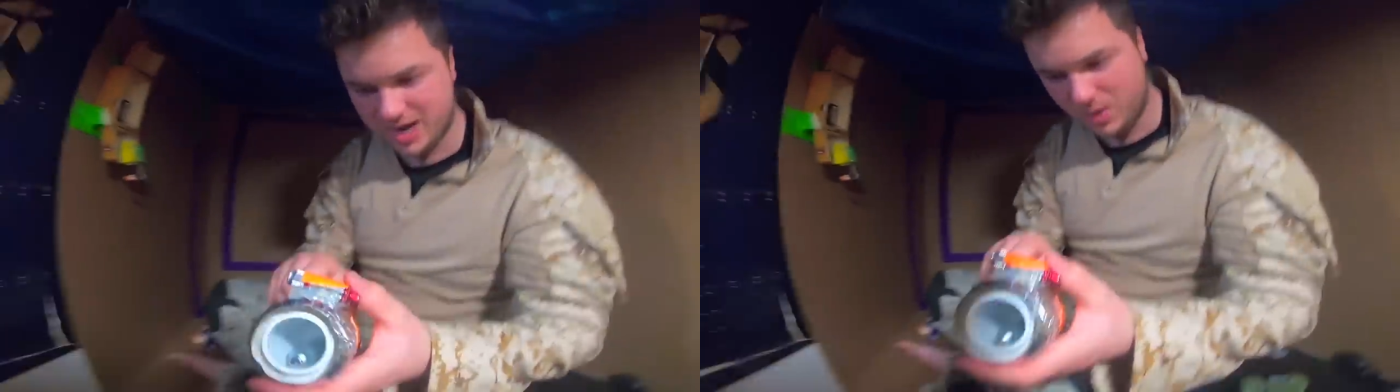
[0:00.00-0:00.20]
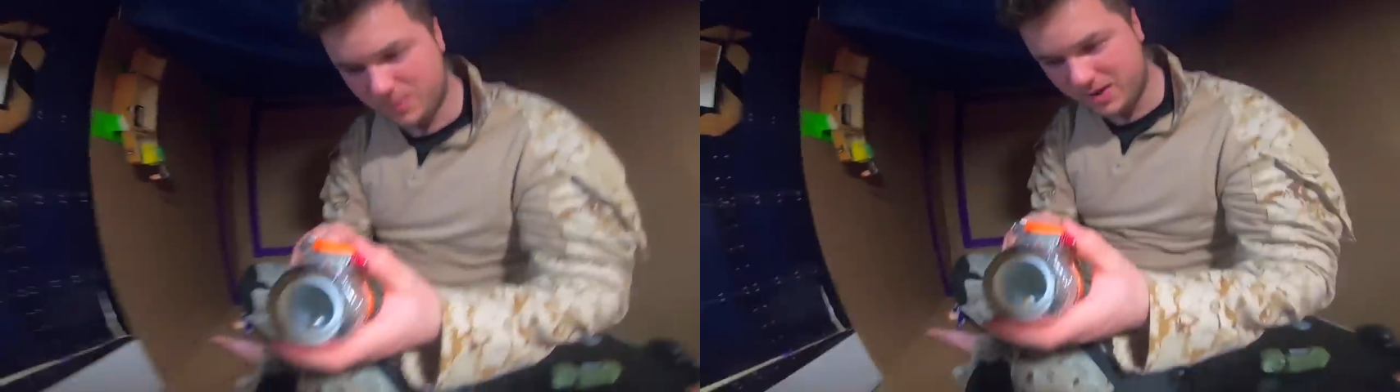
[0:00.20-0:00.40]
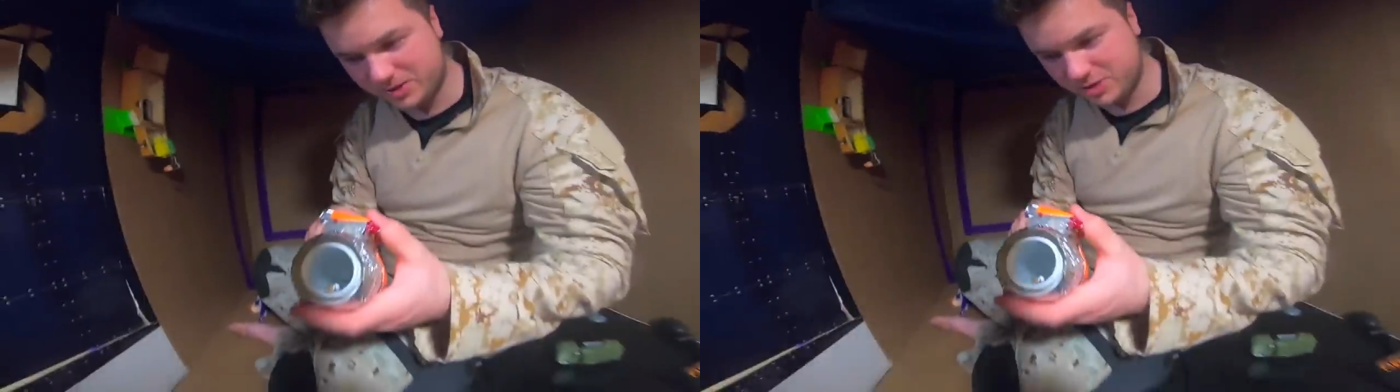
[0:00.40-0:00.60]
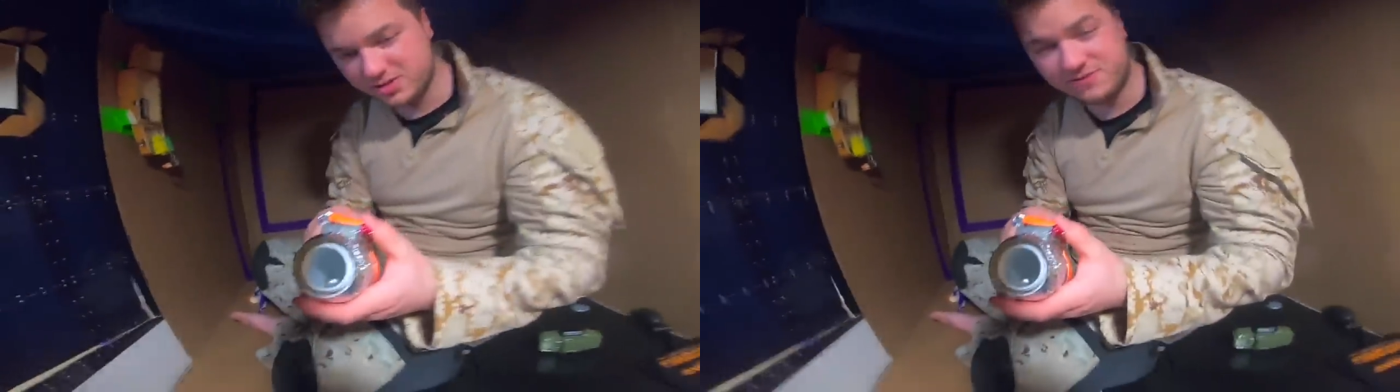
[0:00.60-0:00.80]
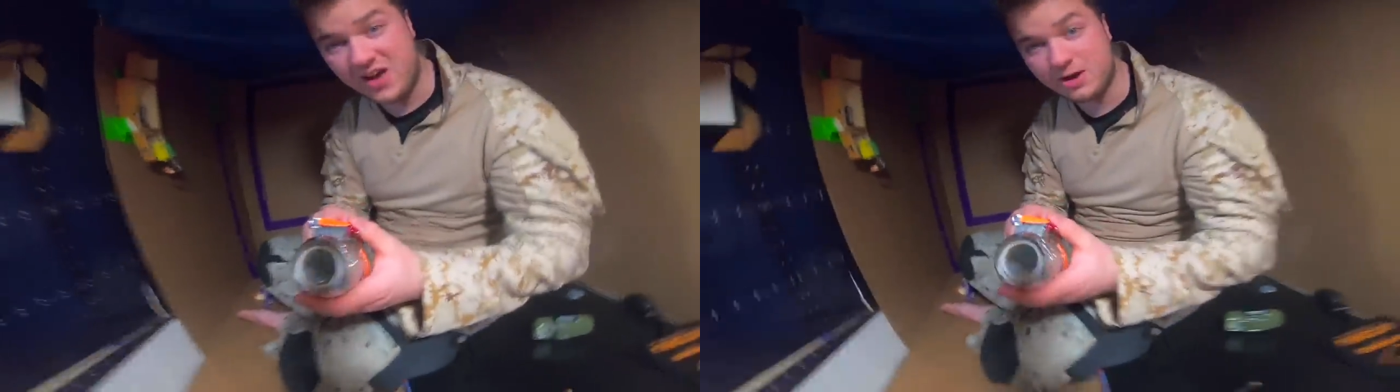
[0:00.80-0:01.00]
I might be able to
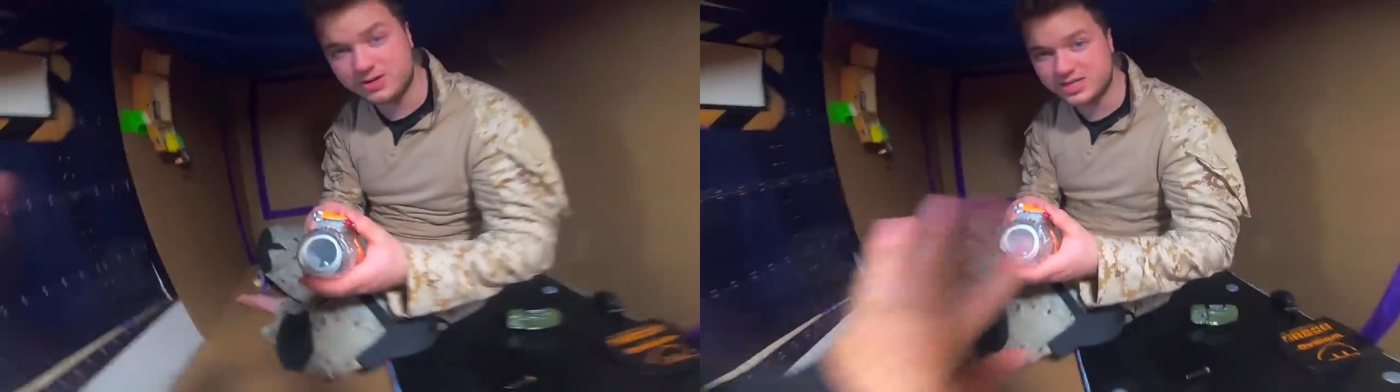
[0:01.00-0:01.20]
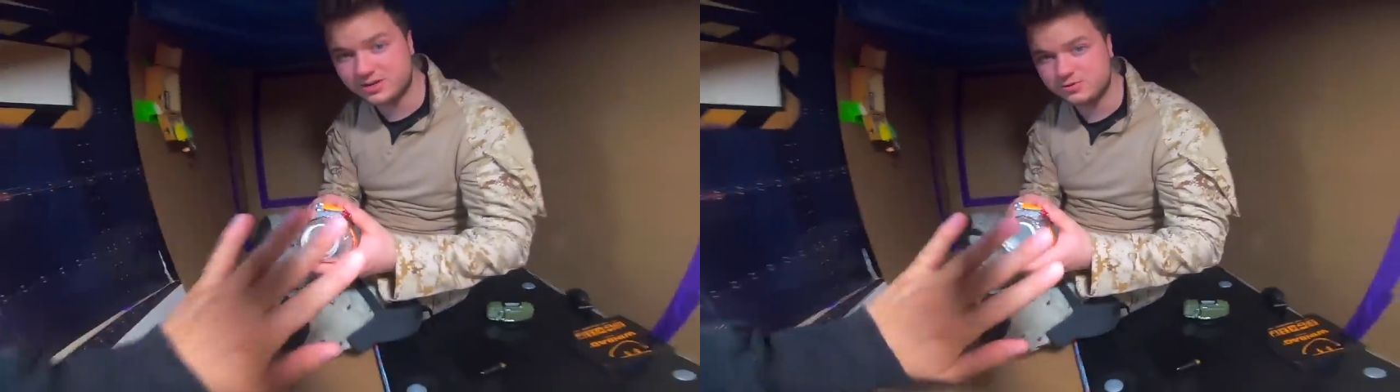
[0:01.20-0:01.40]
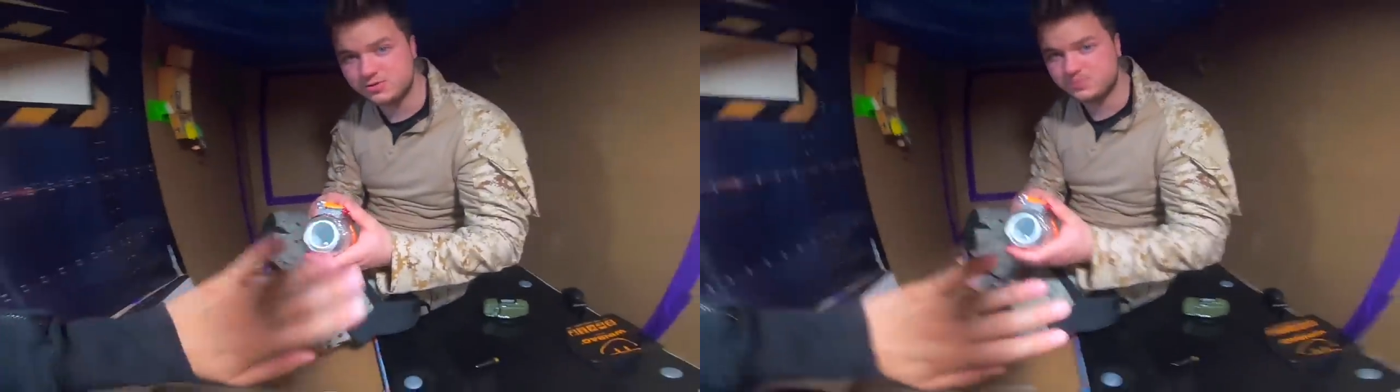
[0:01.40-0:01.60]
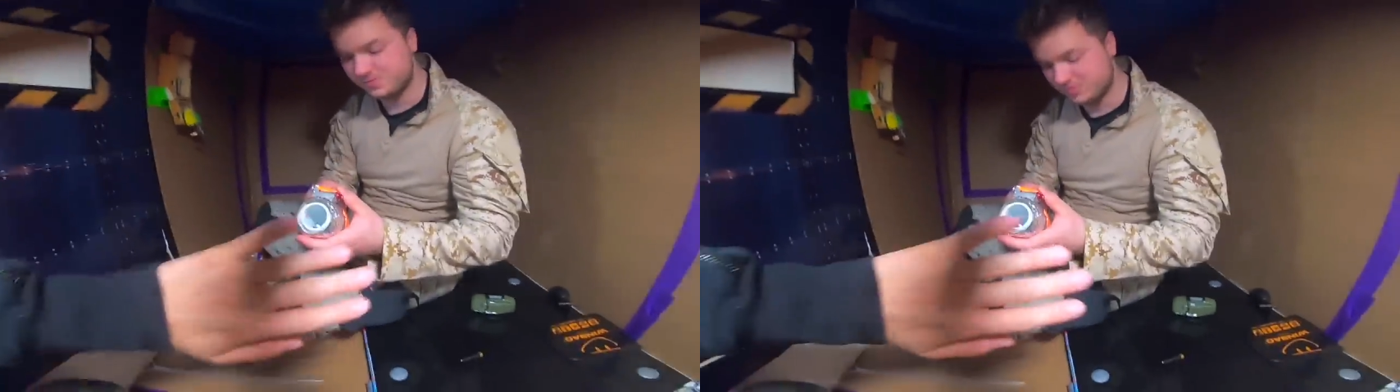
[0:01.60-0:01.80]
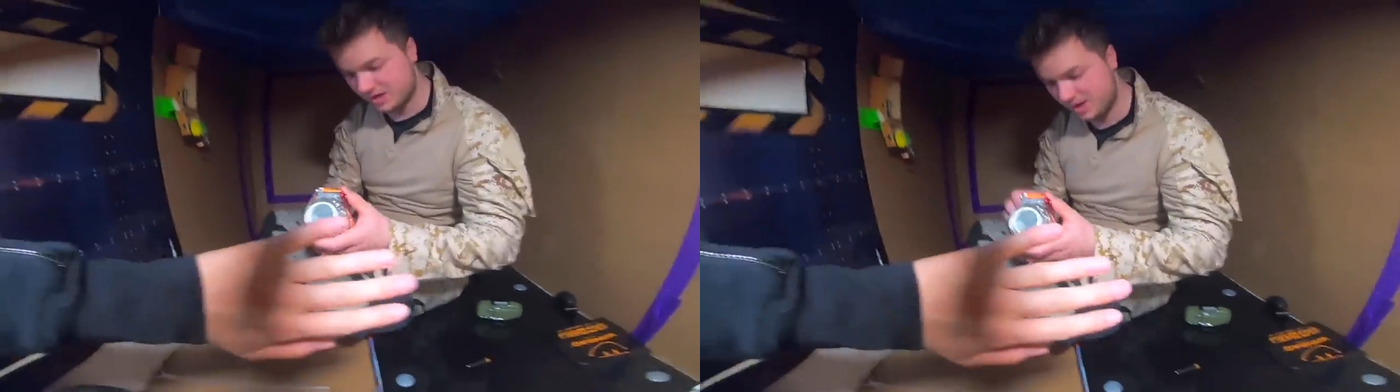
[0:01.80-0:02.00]
use the fire extinguisher. Be
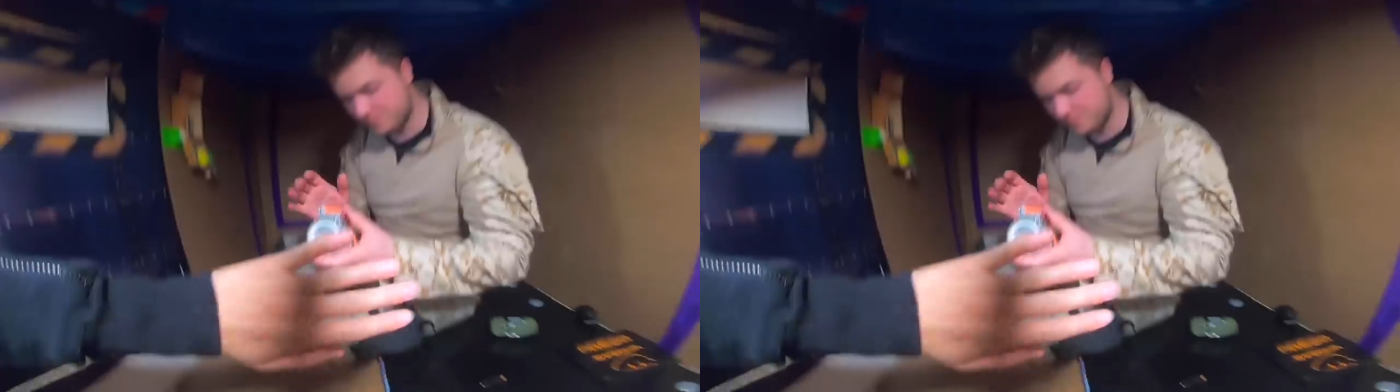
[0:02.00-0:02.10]
careful!